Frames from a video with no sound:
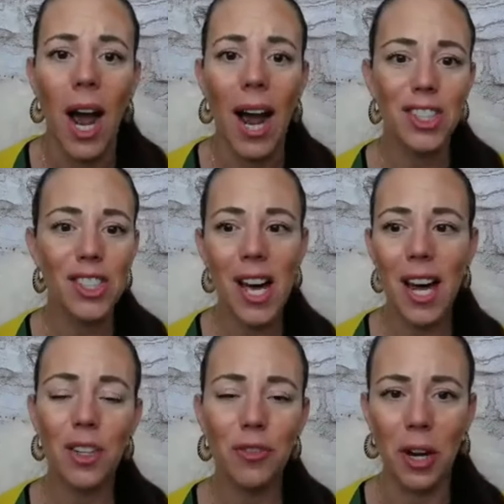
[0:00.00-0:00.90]
I just
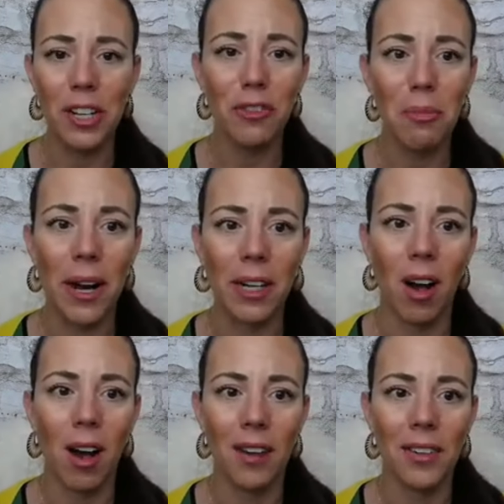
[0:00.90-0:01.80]
had a friend of mine
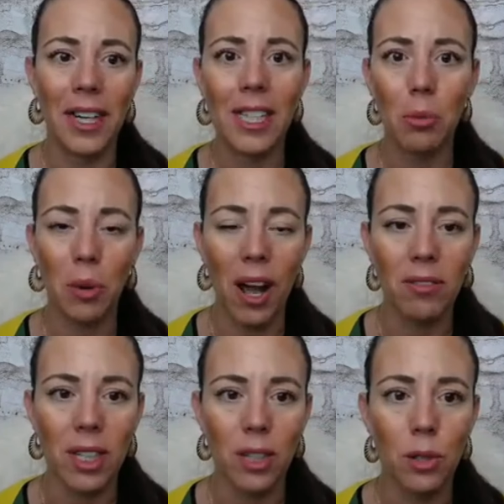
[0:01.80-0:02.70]
on, Nikki
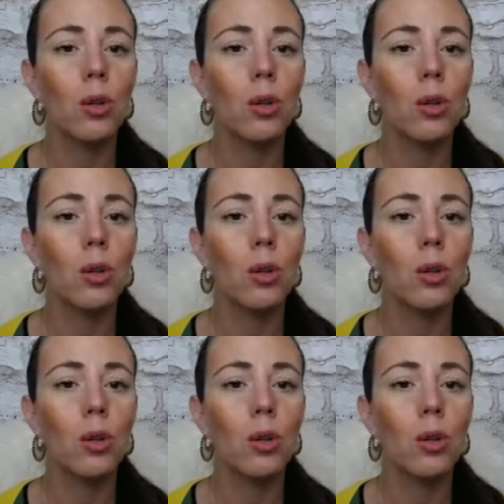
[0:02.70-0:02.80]
Bradley,